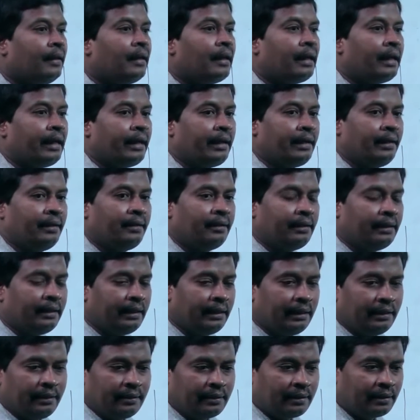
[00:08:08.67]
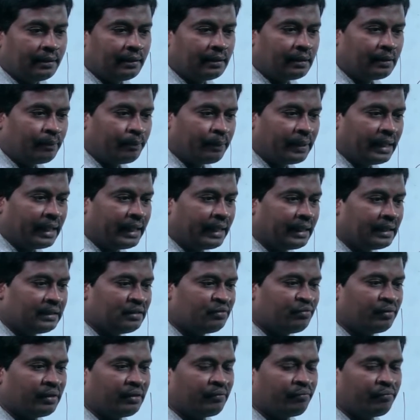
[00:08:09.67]
and green color plants
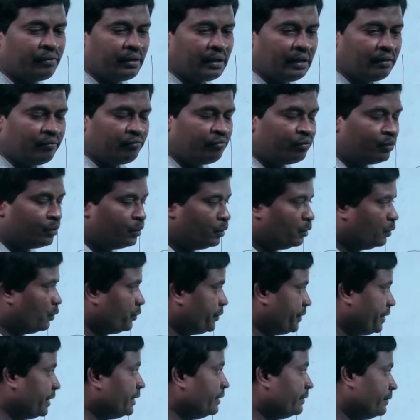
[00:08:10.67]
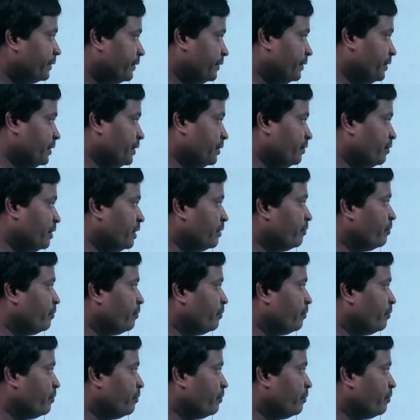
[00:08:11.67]
perform photosynthesis.